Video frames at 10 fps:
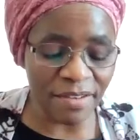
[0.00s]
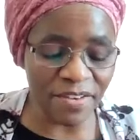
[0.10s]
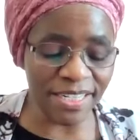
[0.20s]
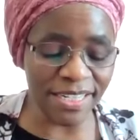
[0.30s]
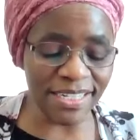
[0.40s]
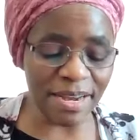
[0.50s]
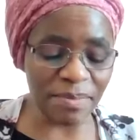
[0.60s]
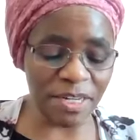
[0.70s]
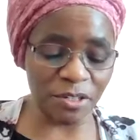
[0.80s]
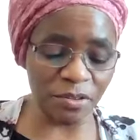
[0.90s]
Revelation
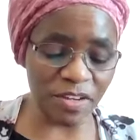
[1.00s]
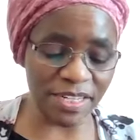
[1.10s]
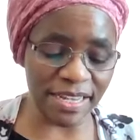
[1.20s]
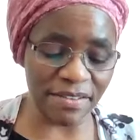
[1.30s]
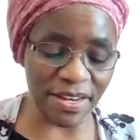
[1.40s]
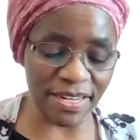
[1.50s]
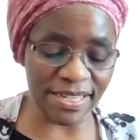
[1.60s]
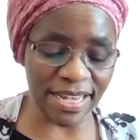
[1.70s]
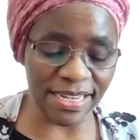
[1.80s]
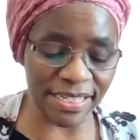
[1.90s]
chapter 2, verse 7
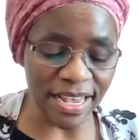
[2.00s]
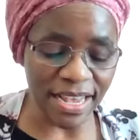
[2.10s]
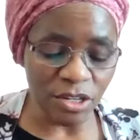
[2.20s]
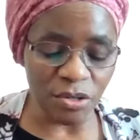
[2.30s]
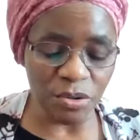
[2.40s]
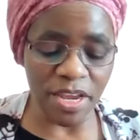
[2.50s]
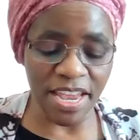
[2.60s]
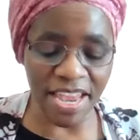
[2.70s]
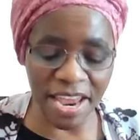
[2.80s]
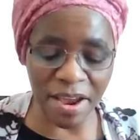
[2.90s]
says, to
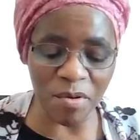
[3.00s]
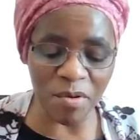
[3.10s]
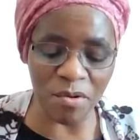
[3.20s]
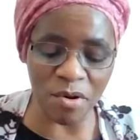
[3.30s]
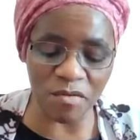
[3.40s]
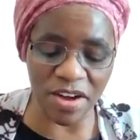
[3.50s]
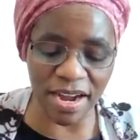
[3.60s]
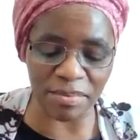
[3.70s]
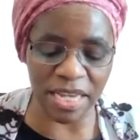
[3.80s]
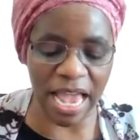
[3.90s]
him who
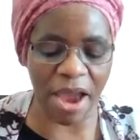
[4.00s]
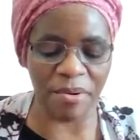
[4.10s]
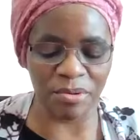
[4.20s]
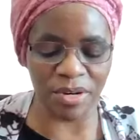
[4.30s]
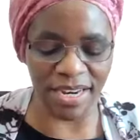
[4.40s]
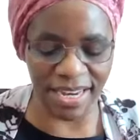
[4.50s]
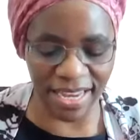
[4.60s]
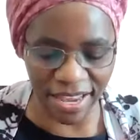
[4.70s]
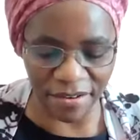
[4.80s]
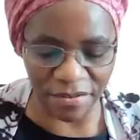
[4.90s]
overcomes, I will
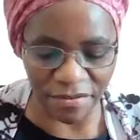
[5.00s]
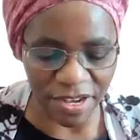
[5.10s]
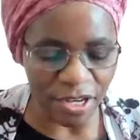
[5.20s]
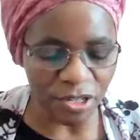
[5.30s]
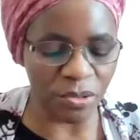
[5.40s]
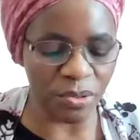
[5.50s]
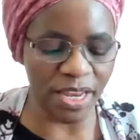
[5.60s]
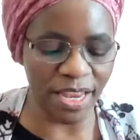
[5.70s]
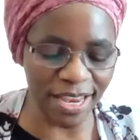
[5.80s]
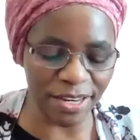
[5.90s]
give
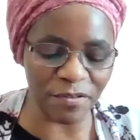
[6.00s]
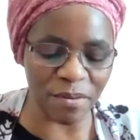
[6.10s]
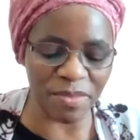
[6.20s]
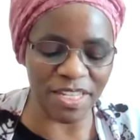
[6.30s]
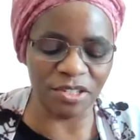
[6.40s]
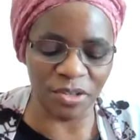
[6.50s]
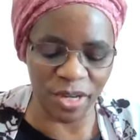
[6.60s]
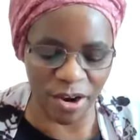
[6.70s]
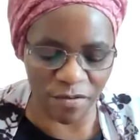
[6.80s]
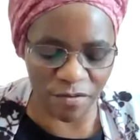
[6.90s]
to eat from the
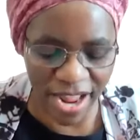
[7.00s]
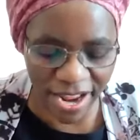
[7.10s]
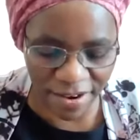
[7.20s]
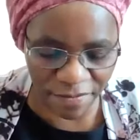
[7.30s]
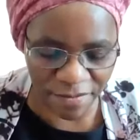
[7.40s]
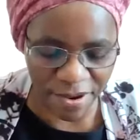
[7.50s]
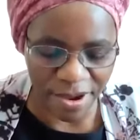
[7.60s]
tree of life,